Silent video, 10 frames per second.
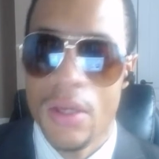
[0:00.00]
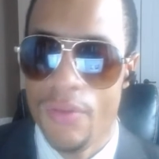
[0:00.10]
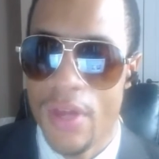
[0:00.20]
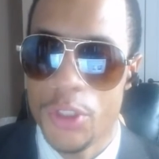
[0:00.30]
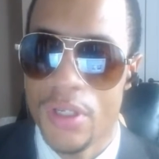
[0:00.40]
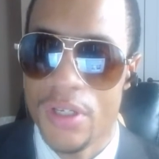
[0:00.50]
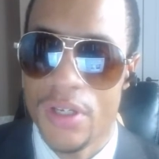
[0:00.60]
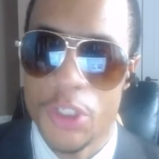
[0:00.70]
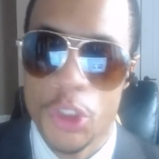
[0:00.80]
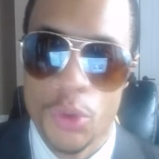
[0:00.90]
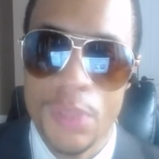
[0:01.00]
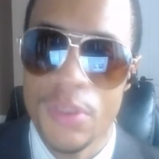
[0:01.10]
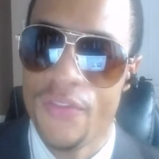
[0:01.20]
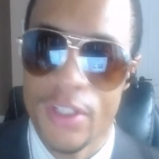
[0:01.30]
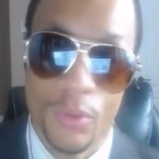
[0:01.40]
that you can get an
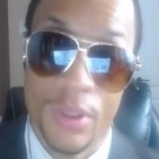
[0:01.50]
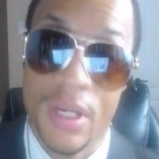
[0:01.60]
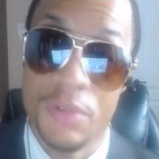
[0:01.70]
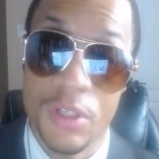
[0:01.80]
extremely effective workout.